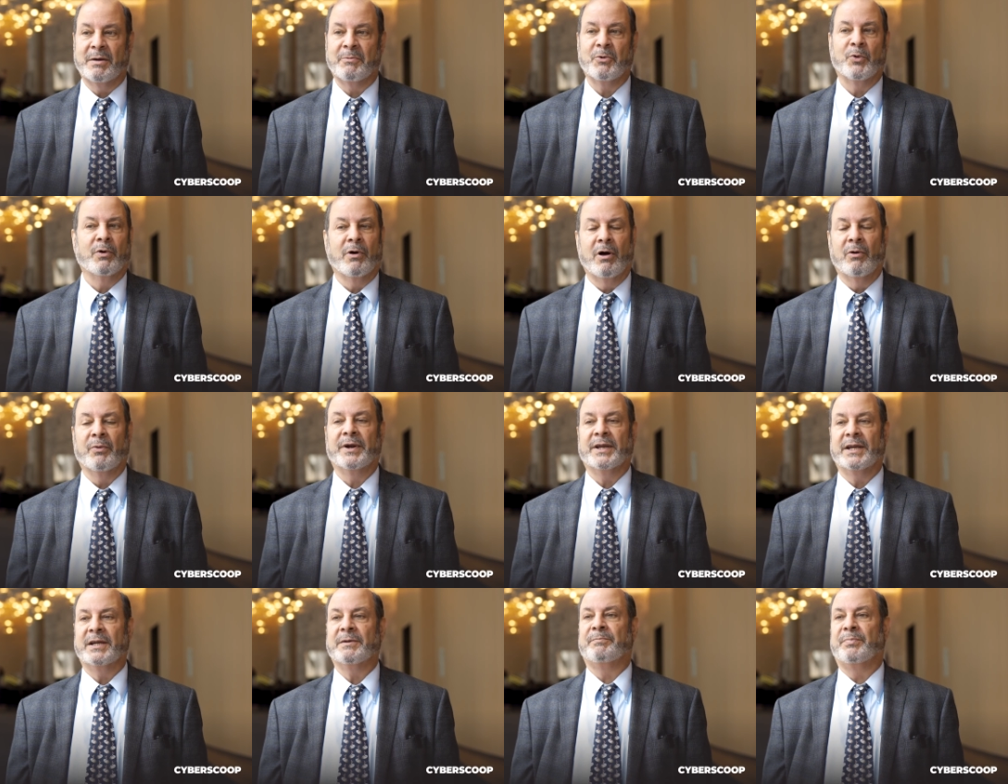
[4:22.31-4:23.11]
I mean, we're
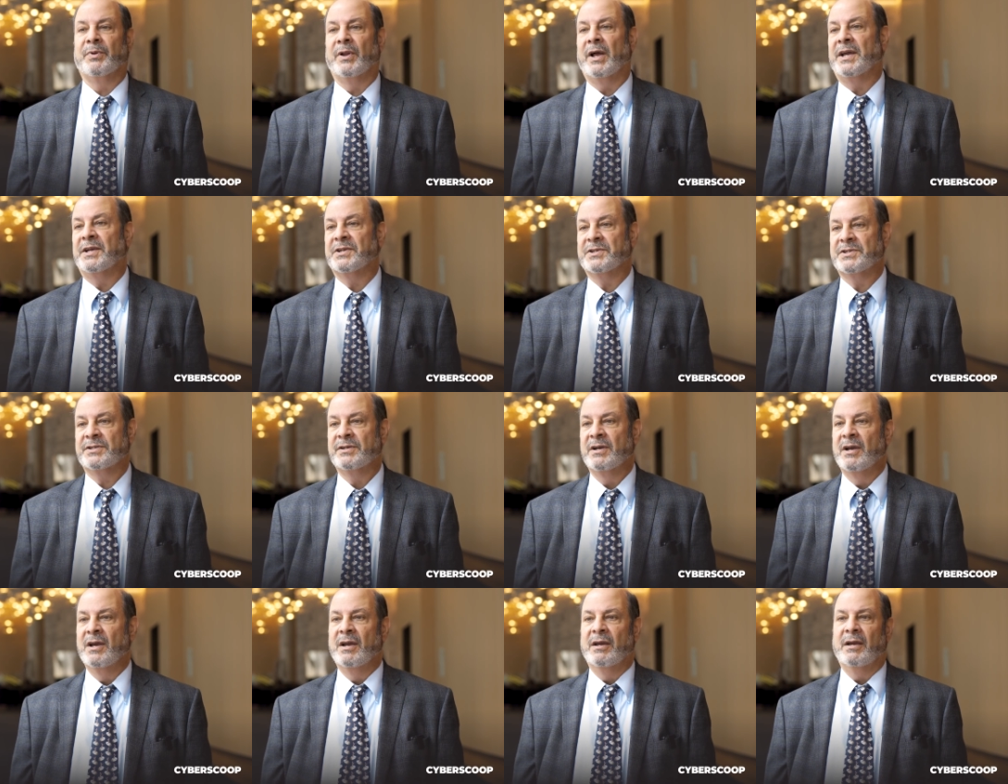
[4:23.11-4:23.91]
already in place
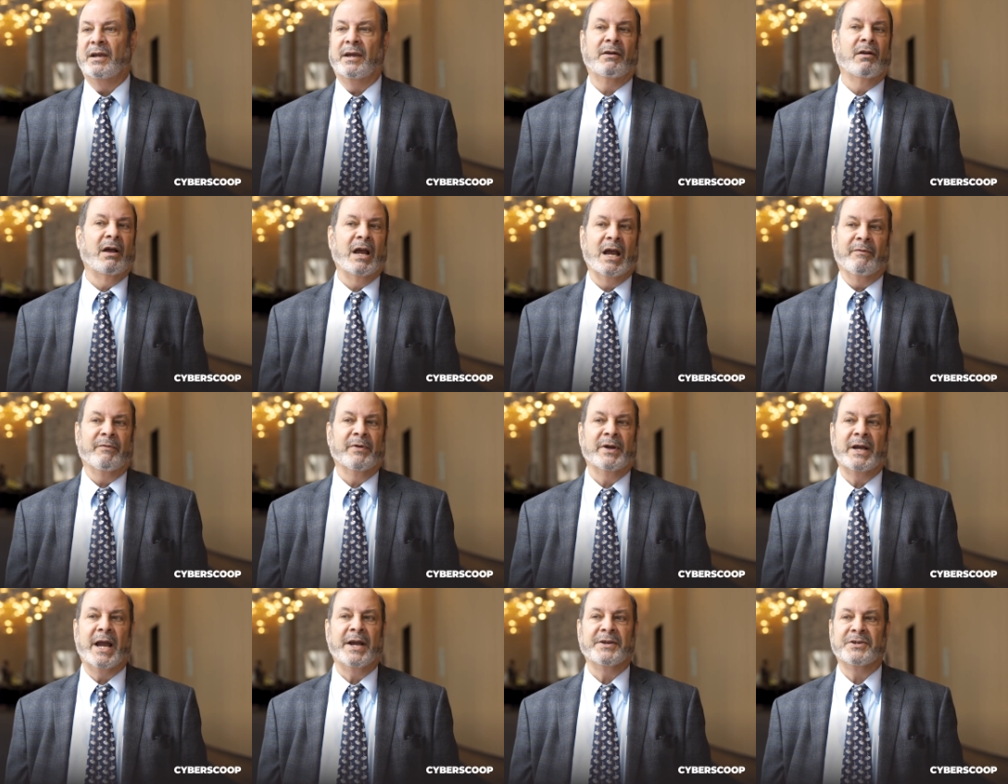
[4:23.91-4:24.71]
in
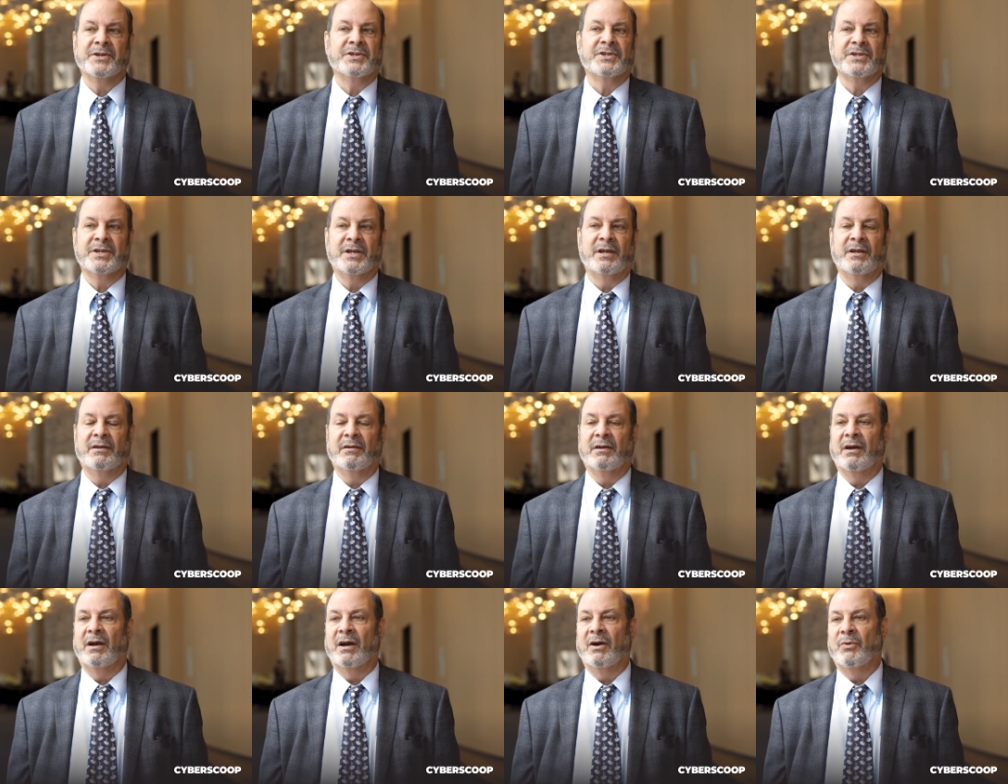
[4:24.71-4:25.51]
every agency
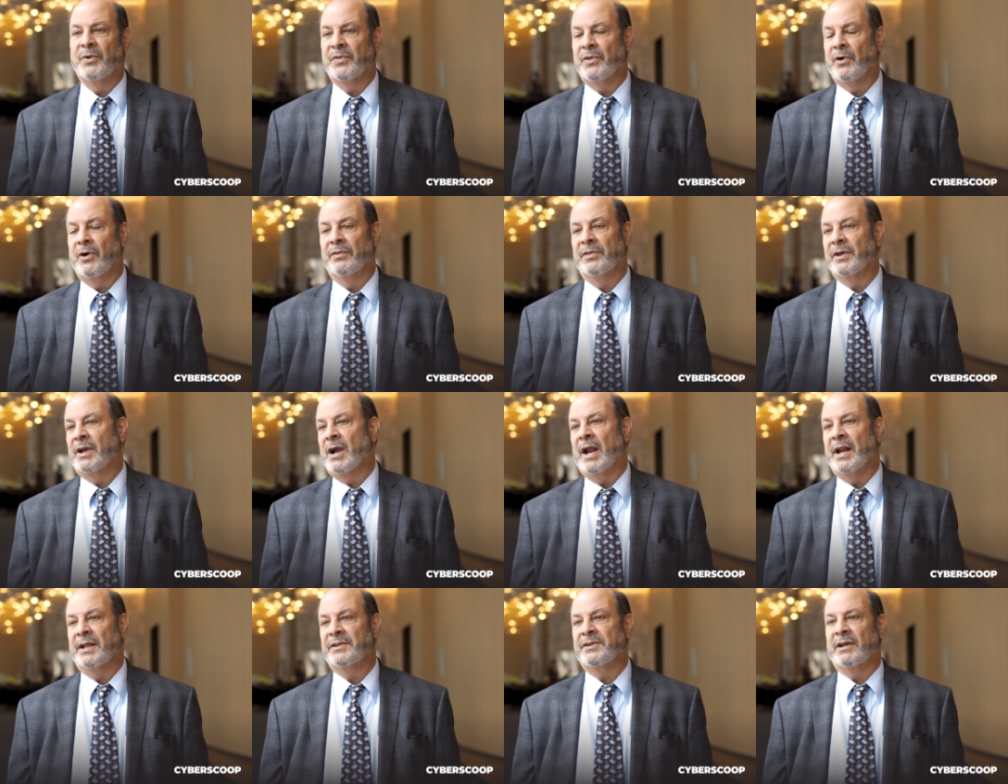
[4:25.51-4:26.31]
with the
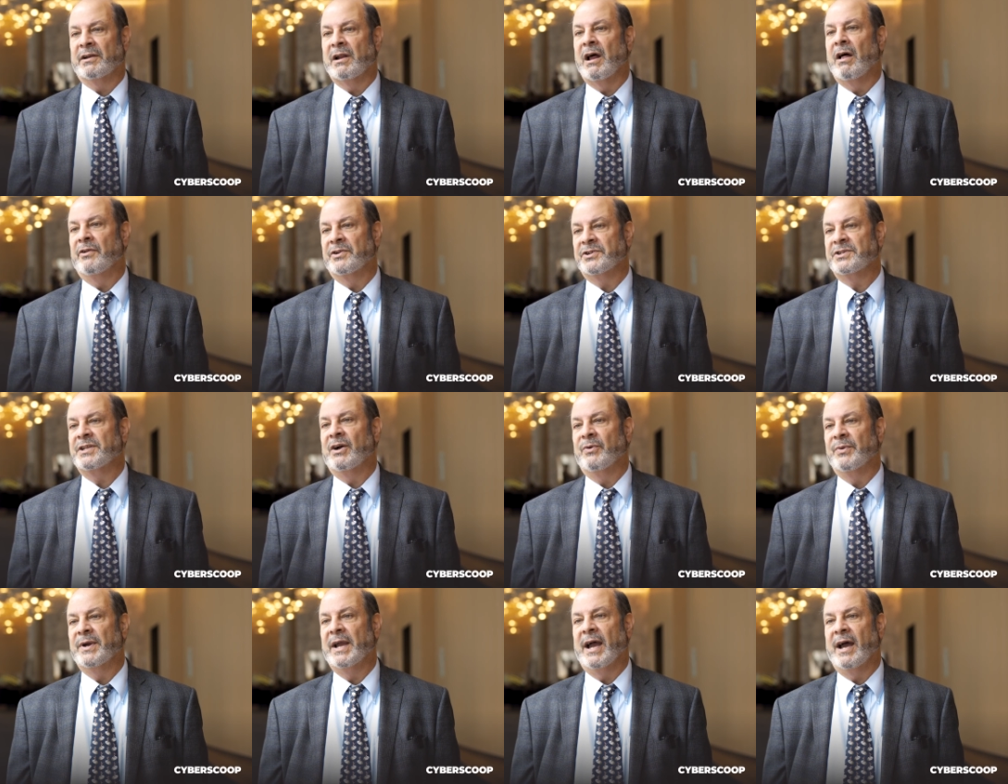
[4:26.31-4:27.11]
kind of technology
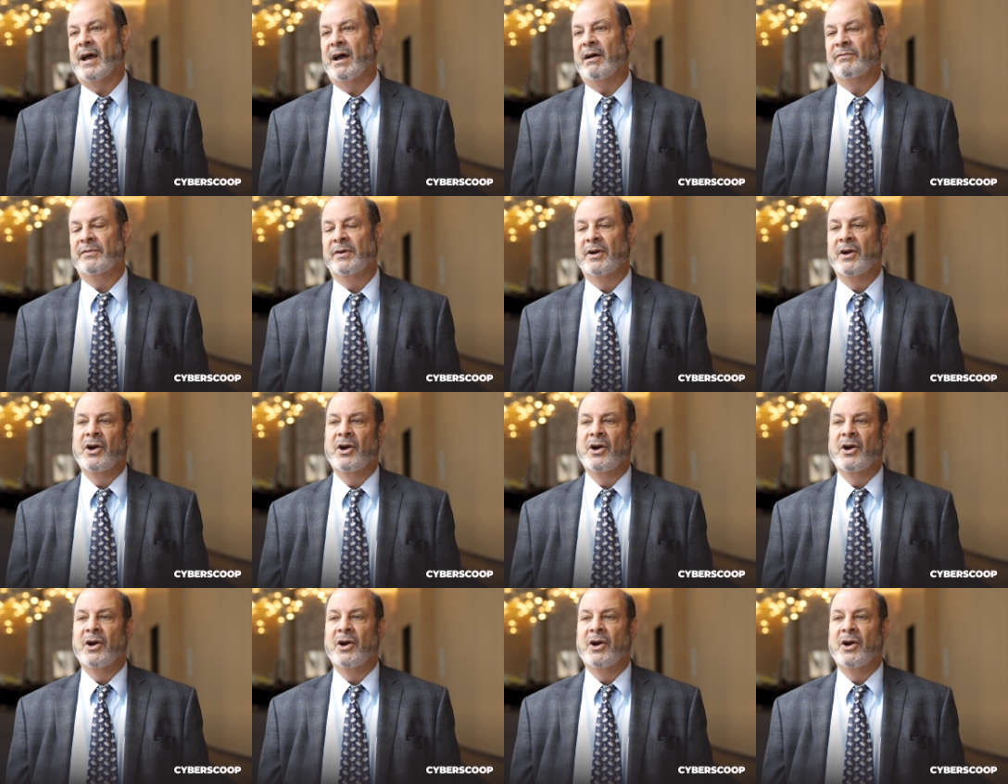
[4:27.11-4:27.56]
that we have.